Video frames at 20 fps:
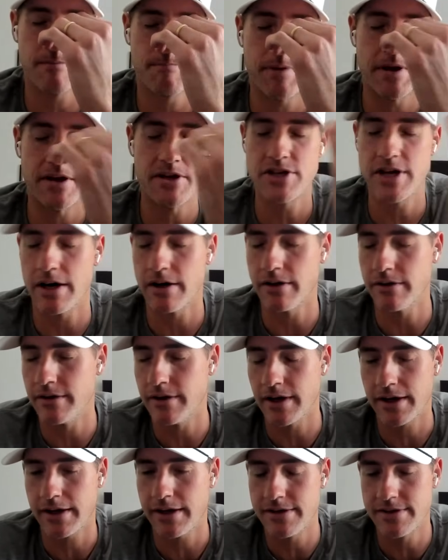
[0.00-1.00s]
Shelton,
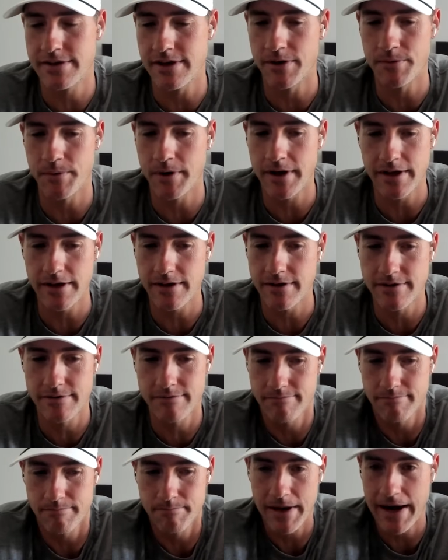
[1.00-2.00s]
he's done what he's
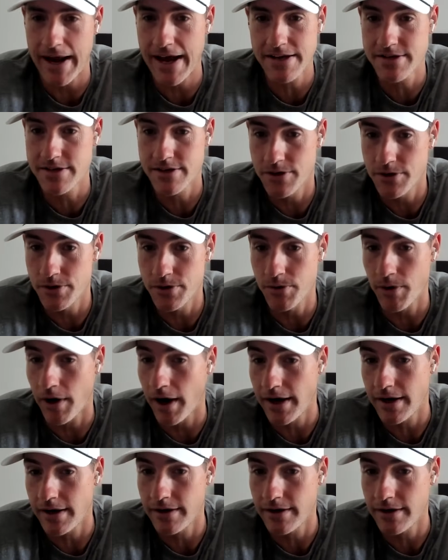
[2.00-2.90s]
been asked to do, right?